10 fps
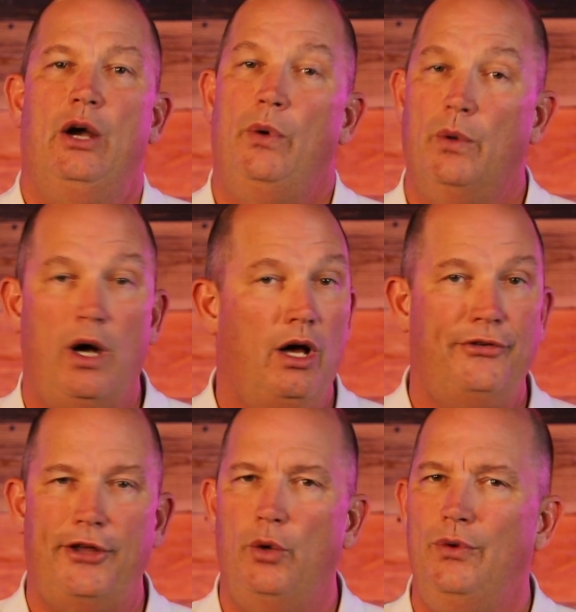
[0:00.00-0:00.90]
We will
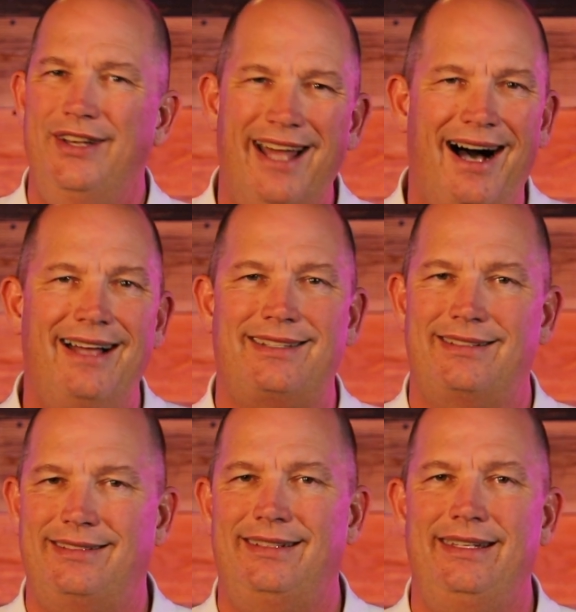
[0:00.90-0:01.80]
also
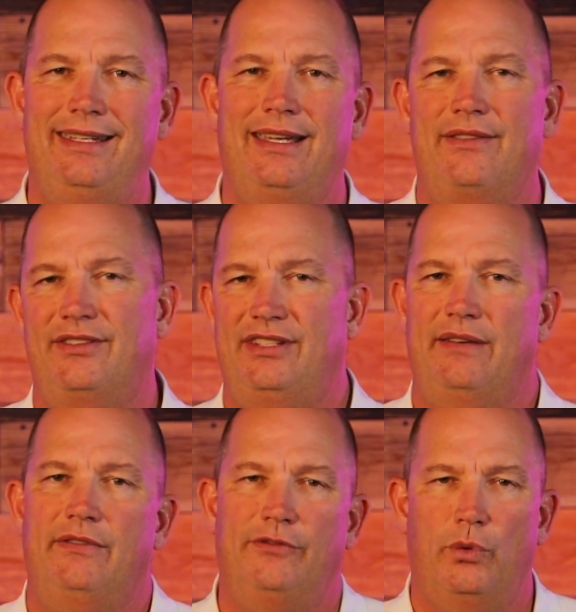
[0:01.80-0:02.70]
not sing at the
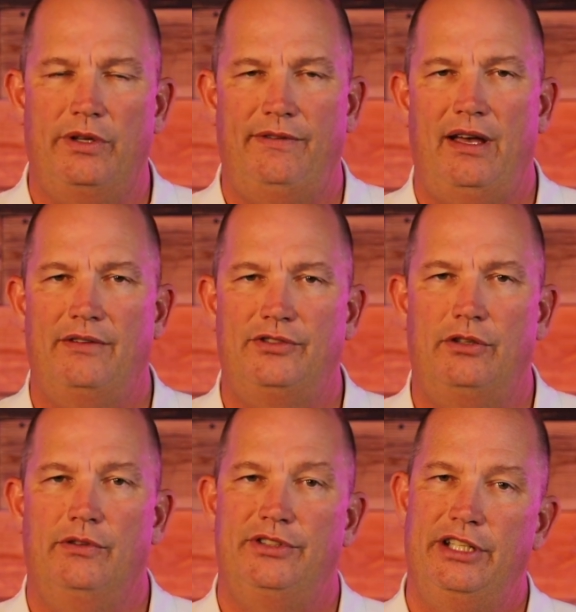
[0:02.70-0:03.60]
745
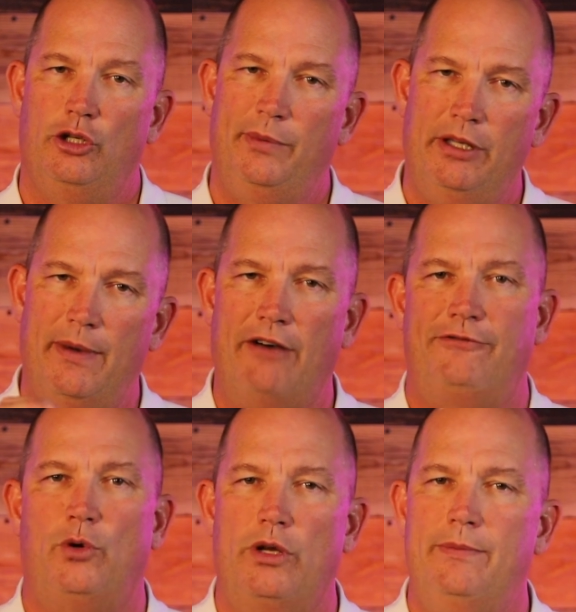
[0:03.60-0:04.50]
service. It'll be about
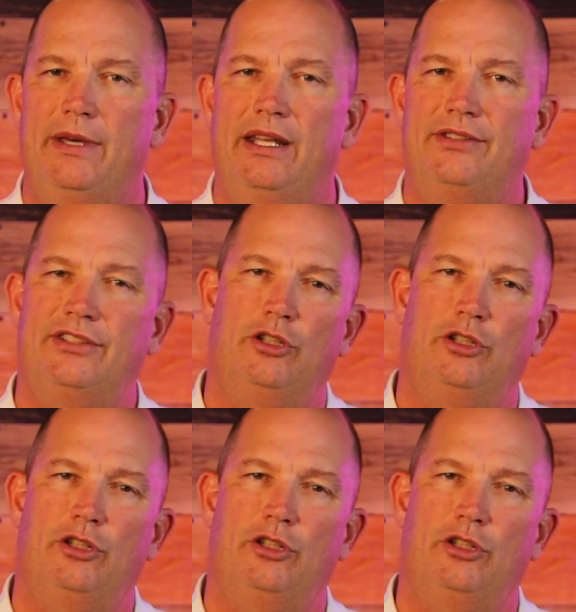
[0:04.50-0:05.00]
40 minutes.